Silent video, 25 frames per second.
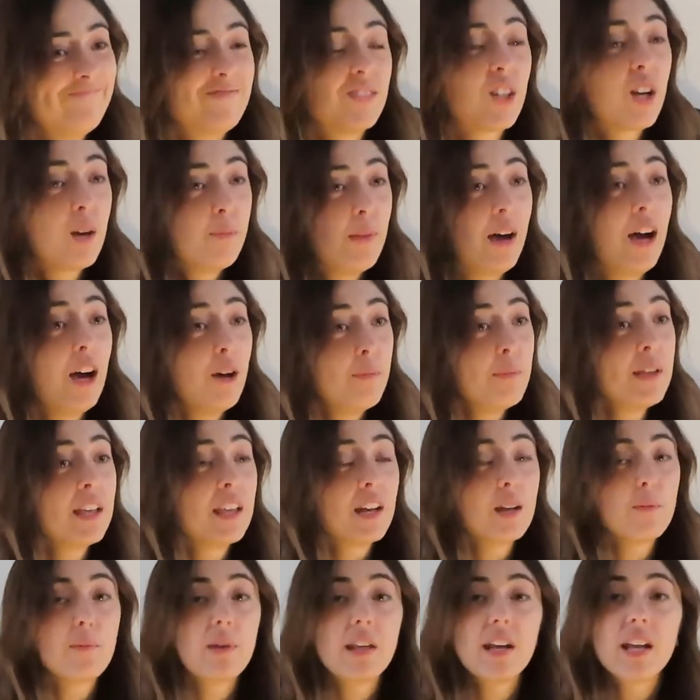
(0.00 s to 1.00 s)
come out of me
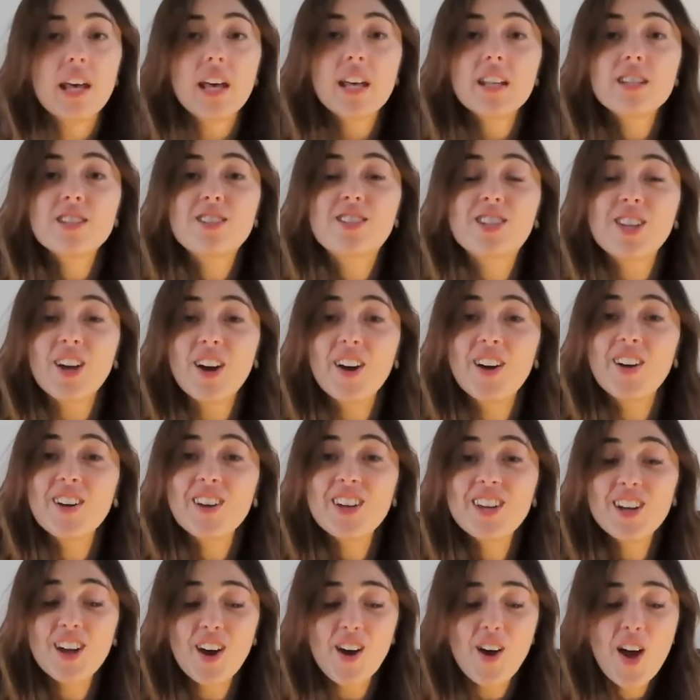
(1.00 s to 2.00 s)
in a minute. So,
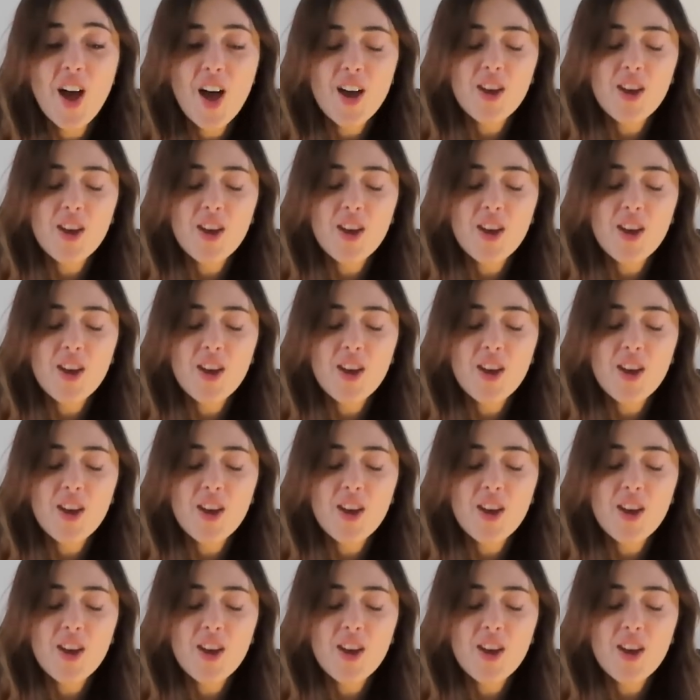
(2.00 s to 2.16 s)
you know,